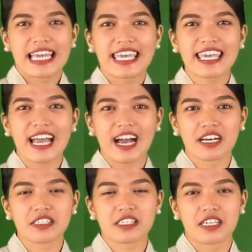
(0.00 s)
He
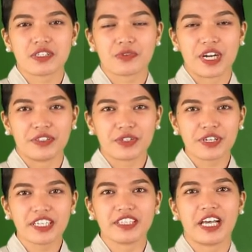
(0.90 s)
acts as
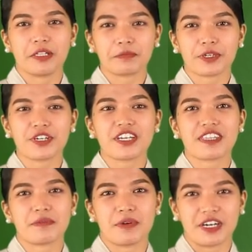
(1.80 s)
runner and helper in
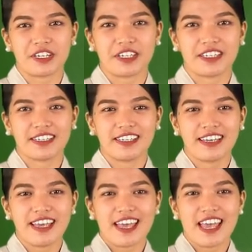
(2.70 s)
the bar.
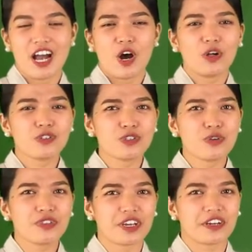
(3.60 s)
Also,
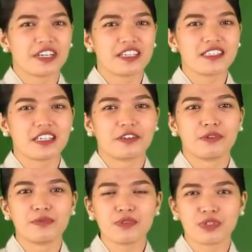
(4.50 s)
there is a
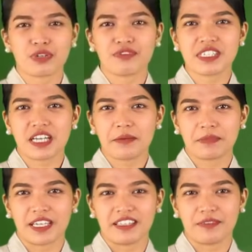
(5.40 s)
room service
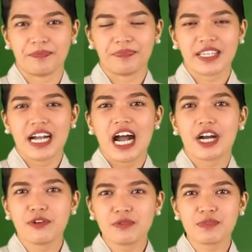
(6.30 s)
captain.
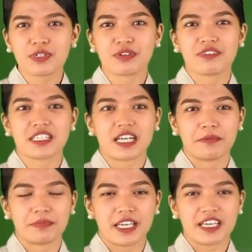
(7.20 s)
A room service
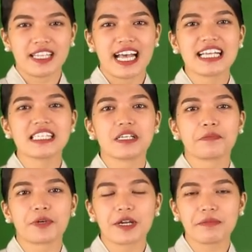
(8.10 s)
captain has the
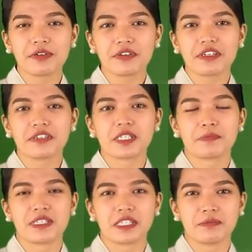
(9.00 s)
primary
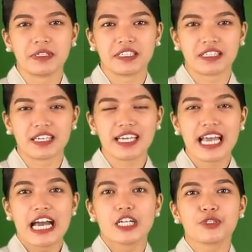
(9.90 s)
responsibility
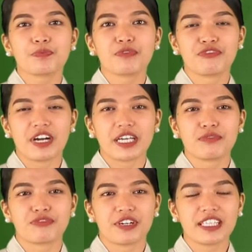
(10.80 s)
to
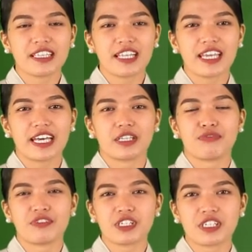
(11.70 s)
provide friendly and
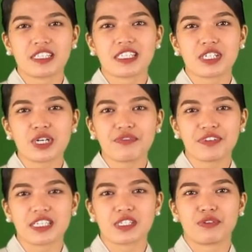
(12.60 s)
efficient
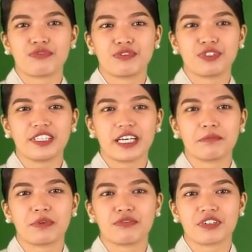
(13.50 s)
service of food
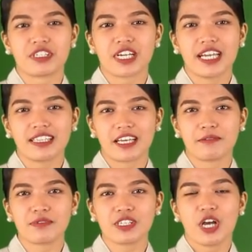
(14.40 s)
and beverage
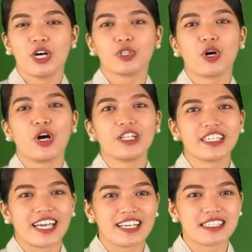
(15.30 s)
items to all
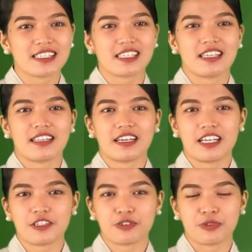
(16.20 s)
guests in the
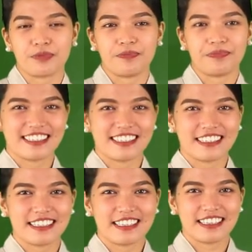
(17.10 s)
guest room.
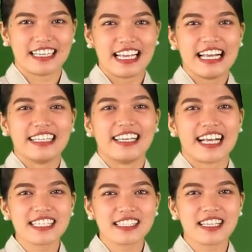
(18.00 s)

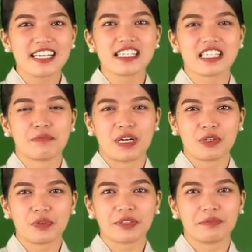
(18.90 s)
Lastly is a
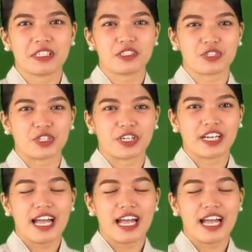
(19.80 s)
banquet manager.